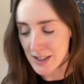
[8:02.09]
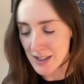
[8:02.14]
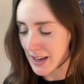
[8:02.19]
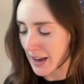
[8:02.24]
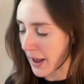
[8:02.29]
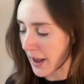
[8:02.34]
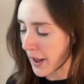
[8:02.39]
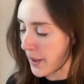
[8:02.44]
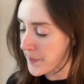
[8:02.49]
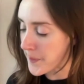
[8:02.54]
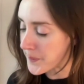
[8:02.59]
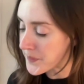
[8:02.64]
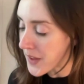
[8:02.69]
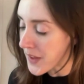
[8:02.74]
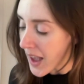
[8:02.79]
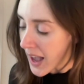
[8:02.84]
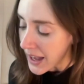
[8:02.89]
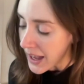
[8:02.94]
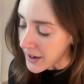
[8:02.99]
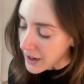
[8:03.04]
And
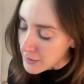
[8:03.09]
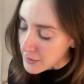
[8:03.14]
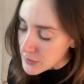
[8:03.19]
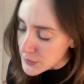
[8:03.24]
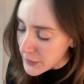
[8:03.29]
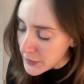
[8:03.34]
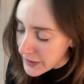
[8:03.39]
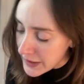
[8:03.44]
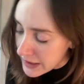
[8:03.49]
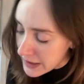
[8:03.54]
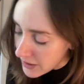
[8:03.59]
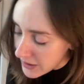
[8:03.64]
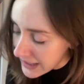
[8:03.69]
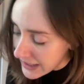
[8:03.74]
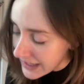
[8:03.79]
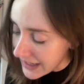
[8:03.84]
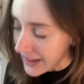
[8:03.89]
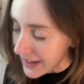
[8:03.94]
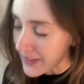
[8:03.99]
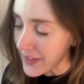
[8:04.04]
I was very
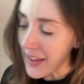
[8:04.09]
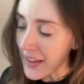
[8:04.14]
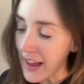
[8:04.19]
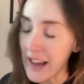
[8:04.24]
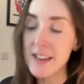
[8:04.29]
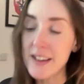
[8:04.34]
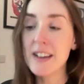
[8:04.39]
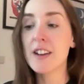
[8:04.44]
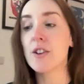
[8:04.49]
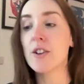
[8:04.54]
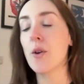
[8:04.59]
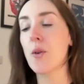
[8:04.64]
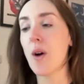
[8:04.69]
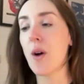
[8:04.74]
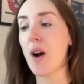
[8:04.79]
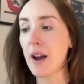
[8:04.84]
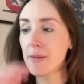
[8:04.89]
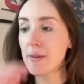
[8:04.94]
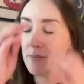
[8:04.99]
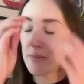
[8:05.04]
lucky in that,
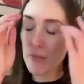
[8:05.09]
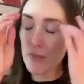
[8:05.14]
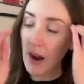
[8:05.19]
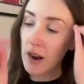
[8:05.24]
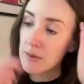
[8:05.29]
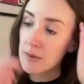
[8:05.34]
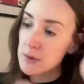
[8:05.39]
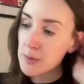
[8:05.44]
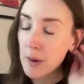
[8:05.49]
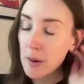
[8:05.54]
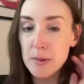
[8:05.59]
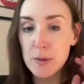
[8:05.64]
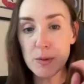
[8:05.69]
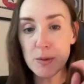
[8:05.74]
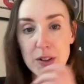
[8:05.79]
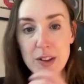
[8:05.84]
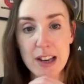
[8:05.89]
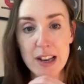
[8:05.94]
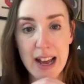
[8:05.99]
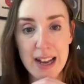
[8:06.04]
I was probably
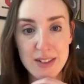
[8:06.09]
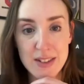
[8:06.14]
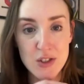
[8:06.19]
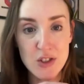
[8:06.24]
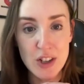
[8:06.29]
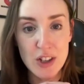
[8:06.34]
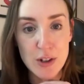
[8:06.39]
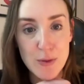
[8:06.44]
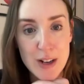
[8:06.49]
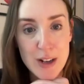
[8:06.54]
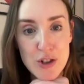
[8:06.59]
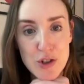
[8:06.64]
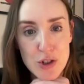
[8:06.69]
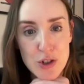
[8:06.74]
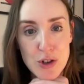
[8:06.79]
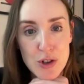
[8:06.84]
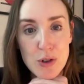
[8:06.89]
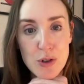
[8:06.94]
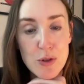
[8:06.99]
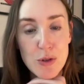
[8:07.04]
one of the last
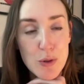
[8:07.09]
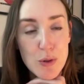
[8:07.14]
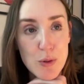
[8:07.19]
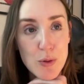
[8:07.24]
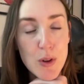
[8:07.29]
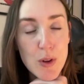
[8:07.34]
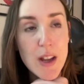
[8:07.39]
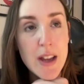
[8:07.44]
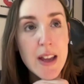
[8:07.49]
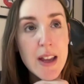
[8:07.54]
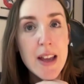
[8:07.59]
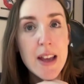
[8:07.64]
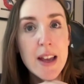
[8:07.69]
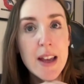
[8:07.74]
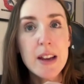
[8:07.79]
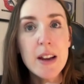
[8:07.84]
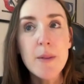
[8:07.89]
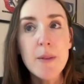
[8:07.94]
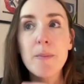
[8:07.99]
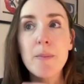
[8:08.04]
generation who
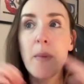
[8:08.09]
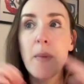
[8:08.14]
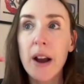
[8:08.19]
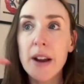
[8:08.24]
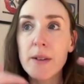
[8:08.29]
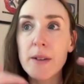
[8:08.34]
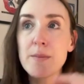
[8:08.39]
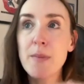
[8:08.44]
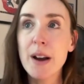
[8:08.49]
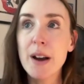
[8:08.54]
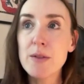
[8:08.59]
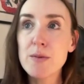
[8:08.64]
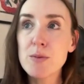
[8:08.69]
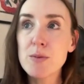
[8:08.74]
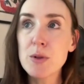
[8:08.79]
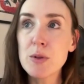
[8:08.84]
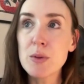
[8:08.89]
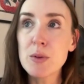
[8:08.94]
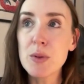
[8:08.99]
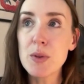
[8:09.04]
my
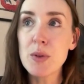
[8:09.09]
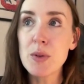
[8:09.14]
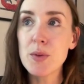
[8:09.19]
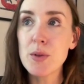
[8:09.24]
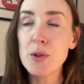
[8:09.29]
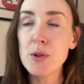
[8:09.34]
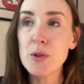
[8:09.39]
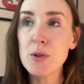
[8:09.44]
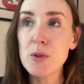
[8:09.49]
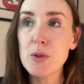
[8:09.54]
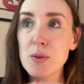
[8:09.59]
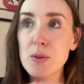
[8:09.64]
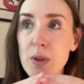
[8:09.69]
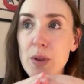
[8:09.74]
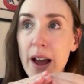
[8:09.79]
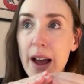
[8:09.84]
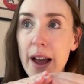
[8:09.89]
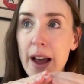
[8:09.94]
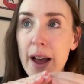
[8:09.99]
route through